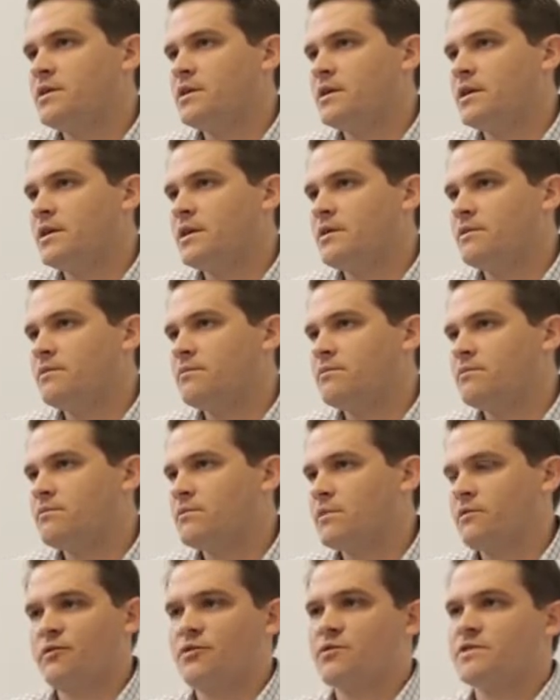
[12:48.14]
the
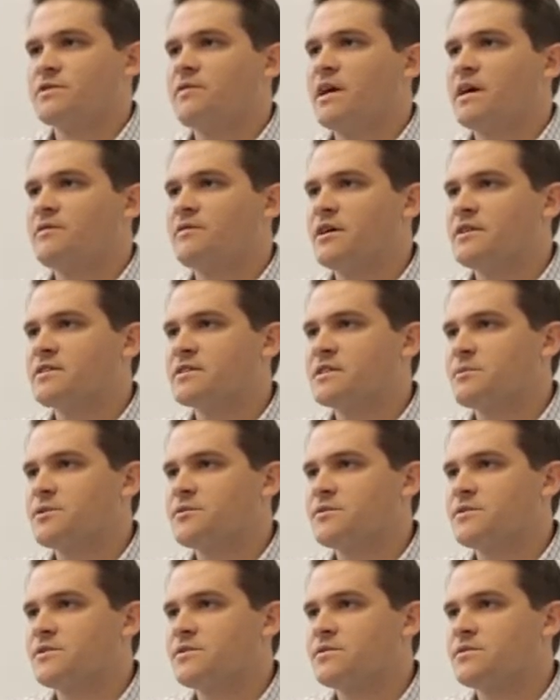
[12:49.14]
first 5
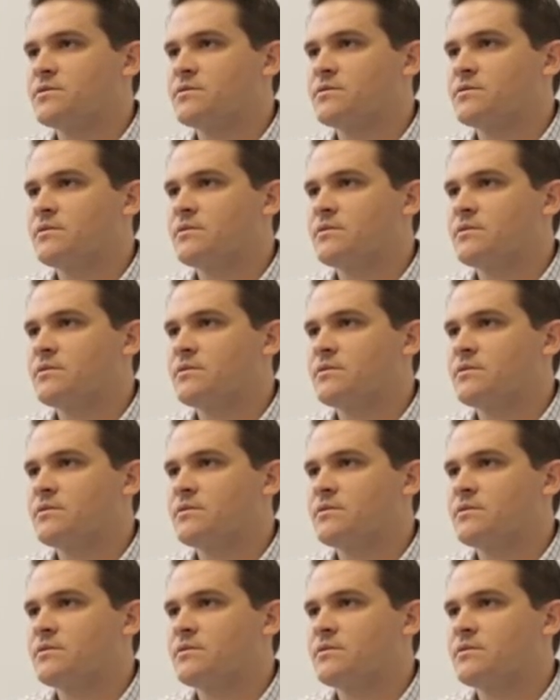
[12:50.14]
customers?